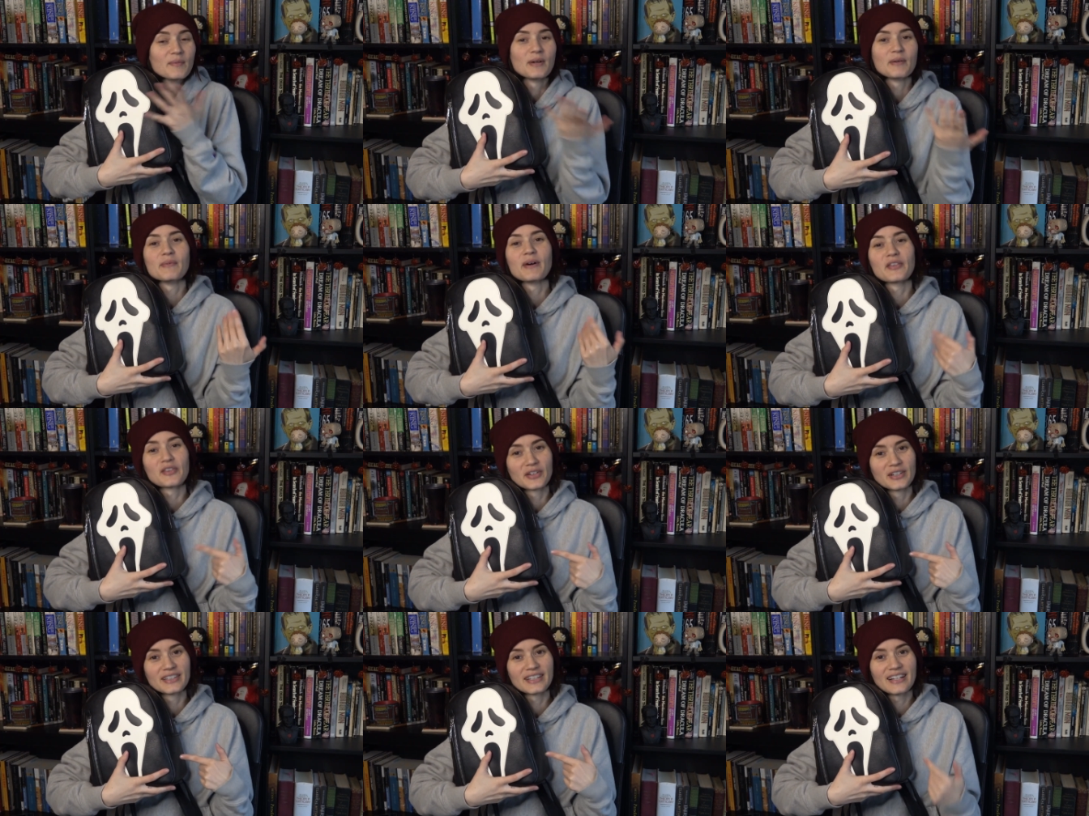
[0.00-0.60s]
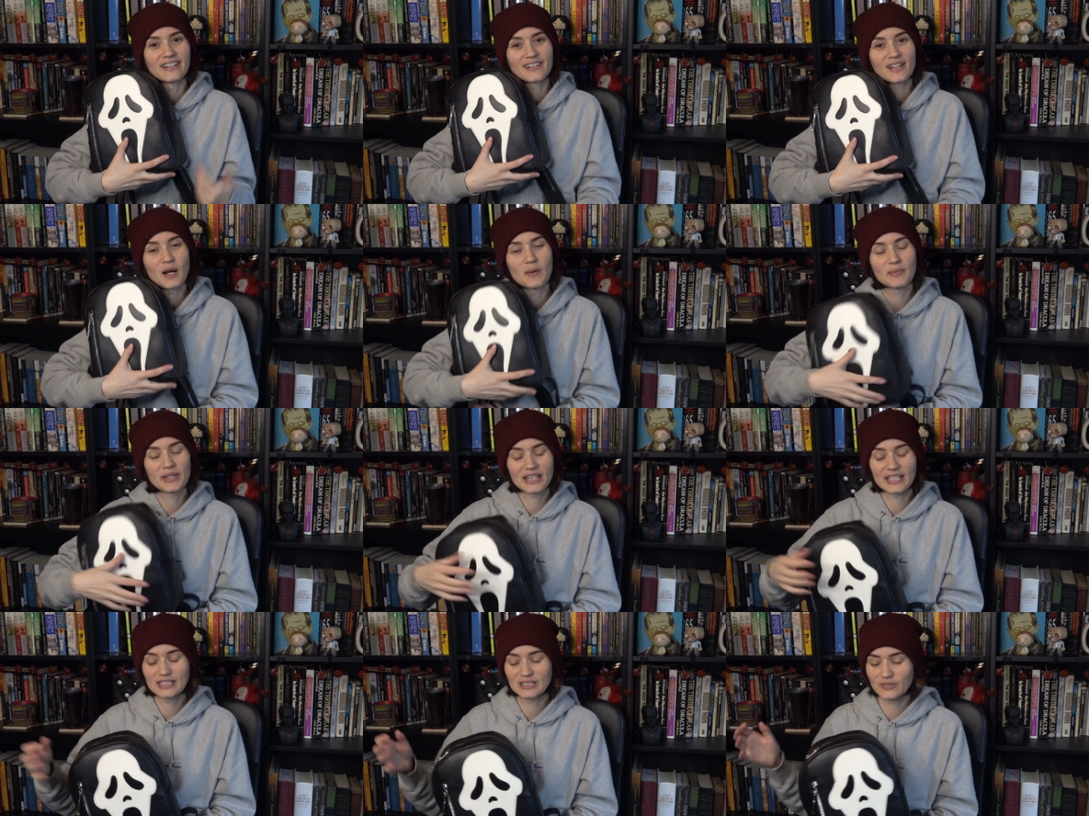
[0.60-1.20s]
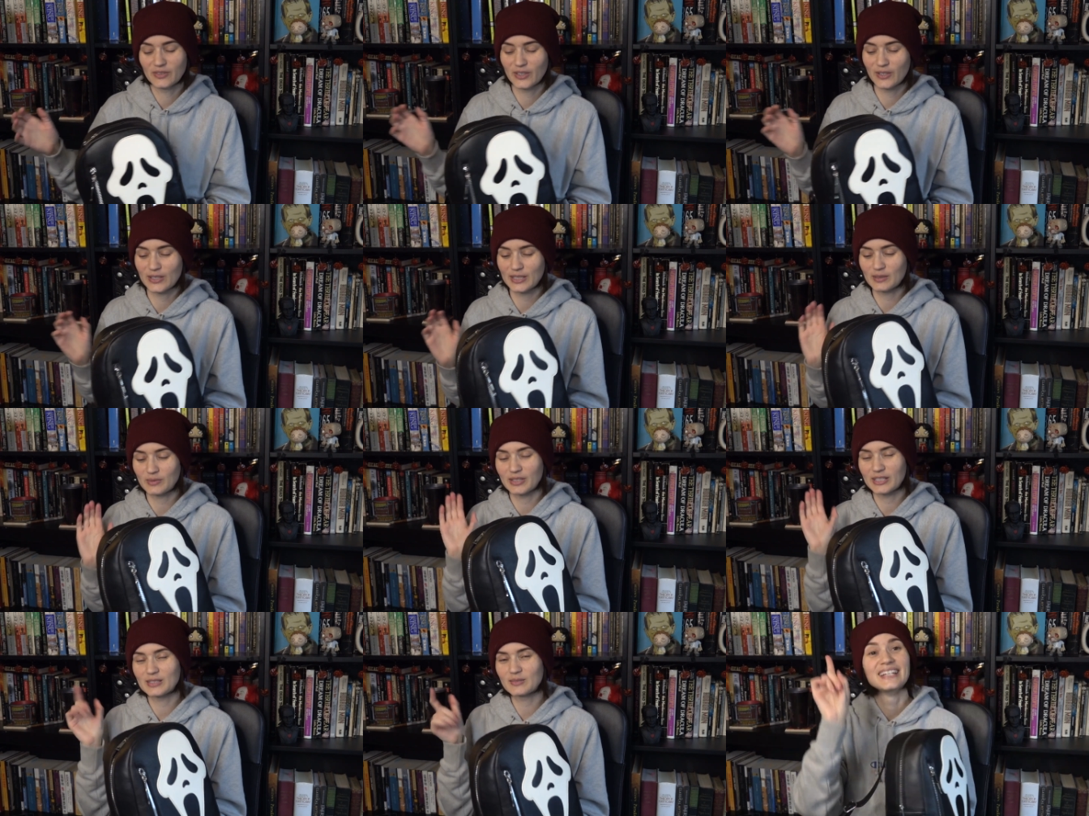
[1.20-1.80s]
My mother-in-law got me this for
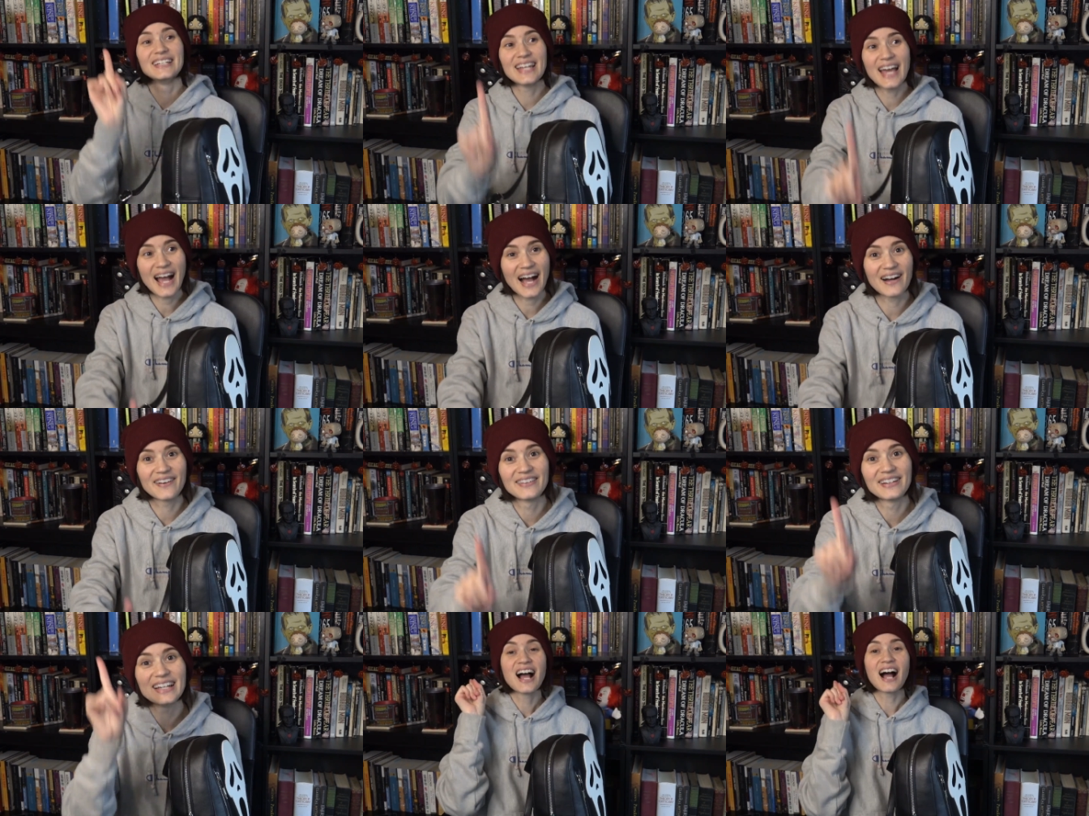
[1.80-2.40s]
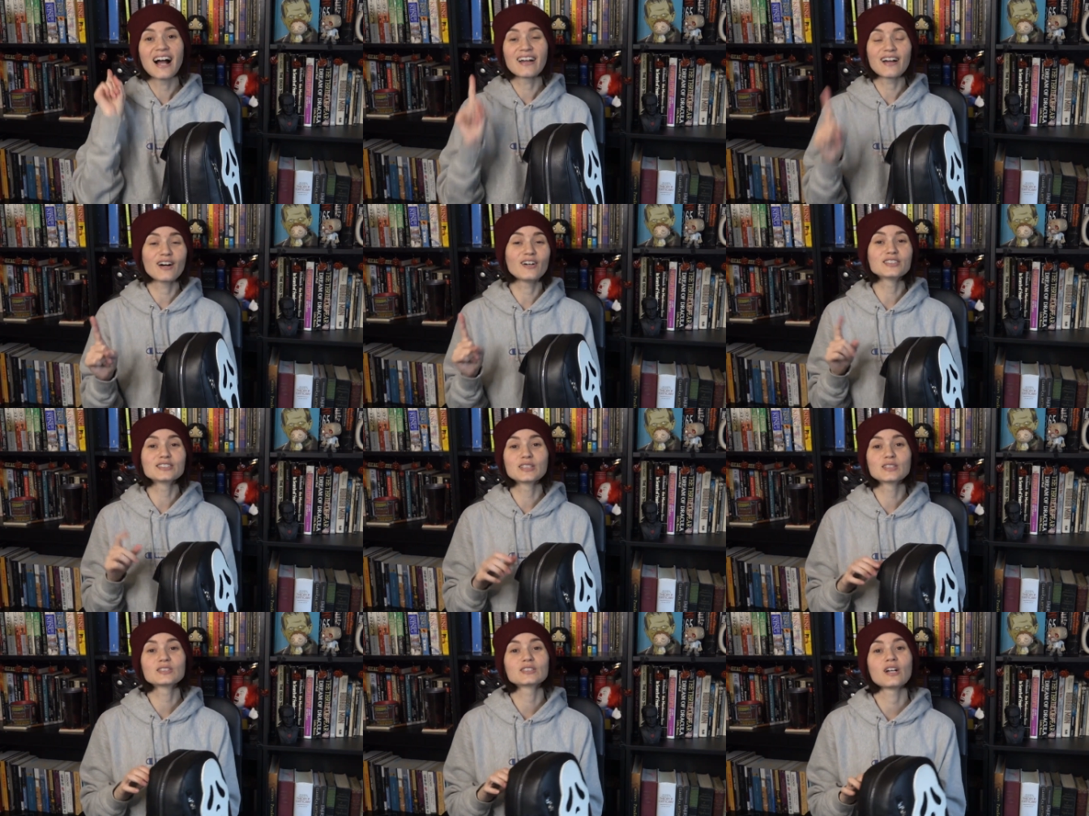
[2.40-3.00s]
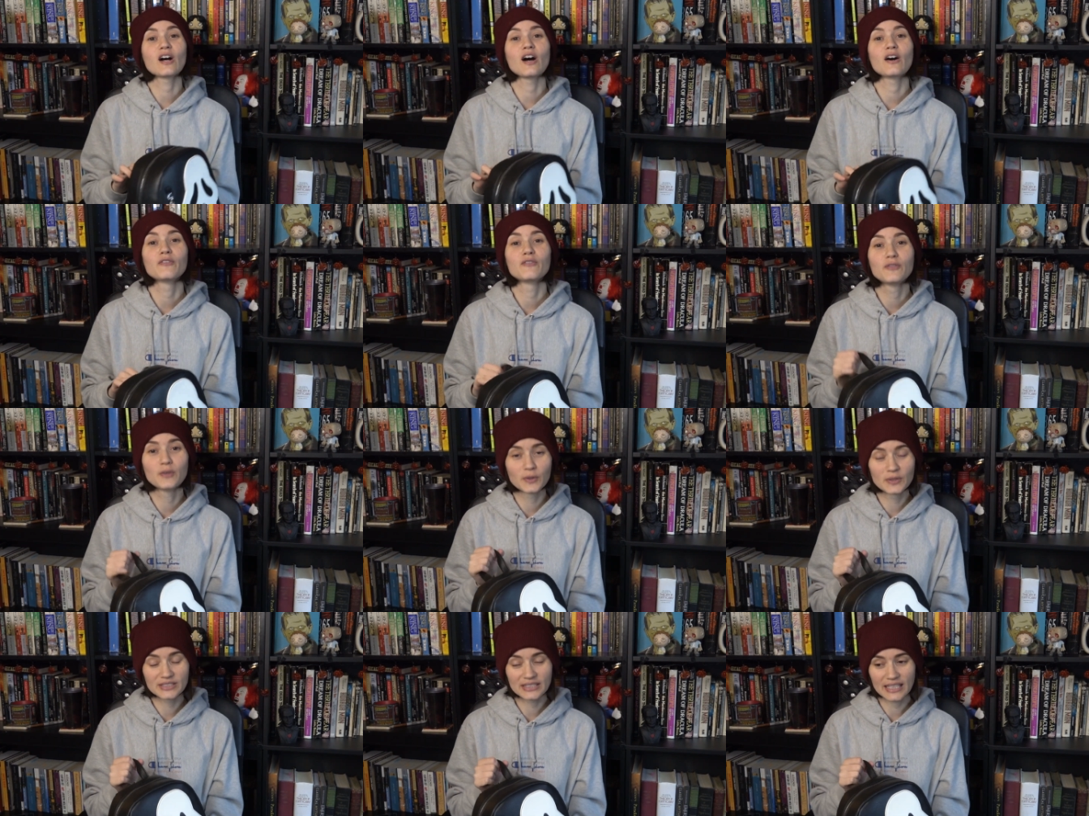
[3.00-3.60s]
Christmas. Now, I also saw a
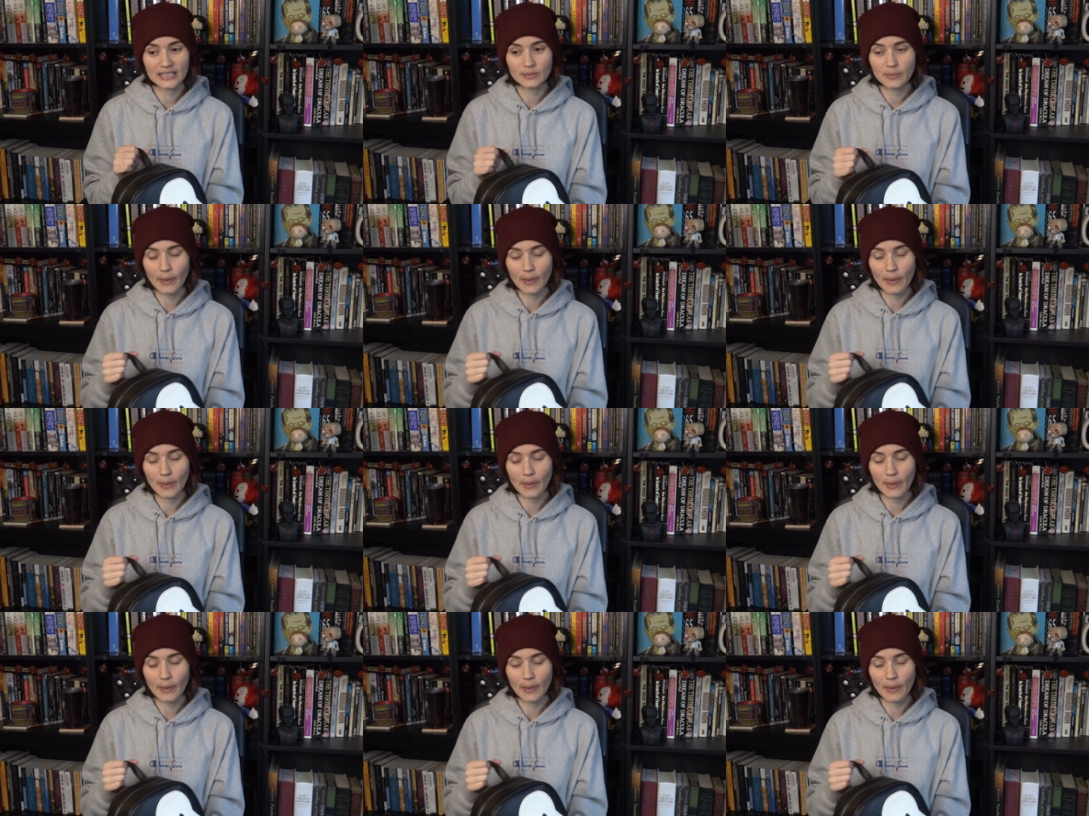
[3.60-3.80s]
full-size